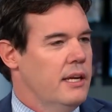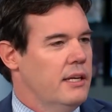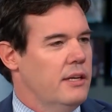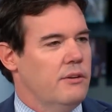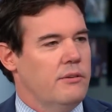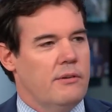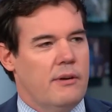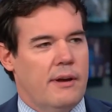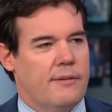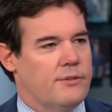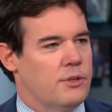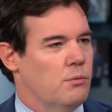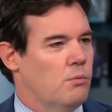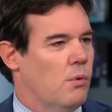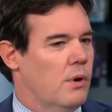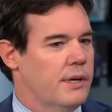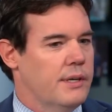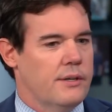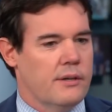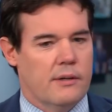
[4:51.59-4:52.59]
you know, you have to
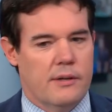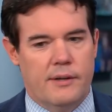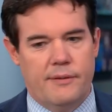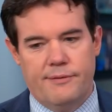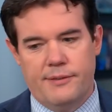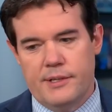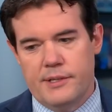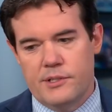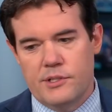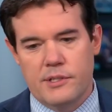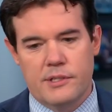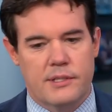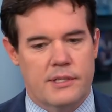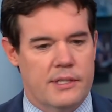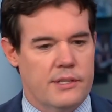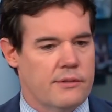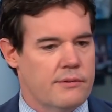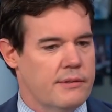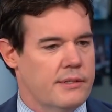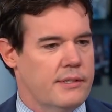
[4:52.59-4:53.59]
wonder if he's just
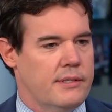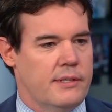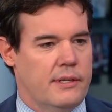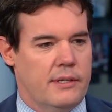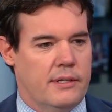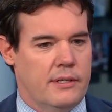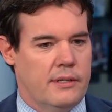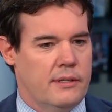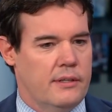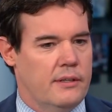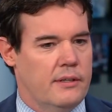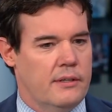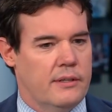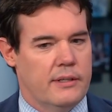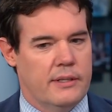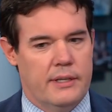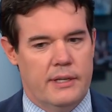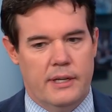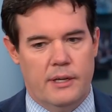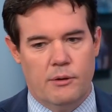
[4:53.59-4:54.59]
interested
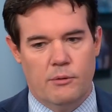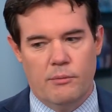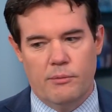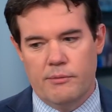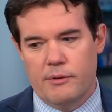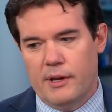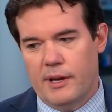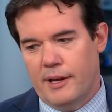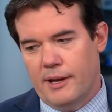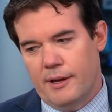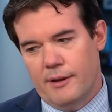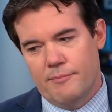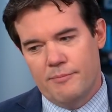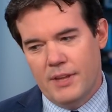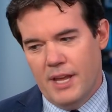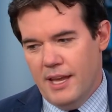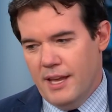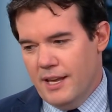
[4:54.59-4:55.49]
in, you know, uh,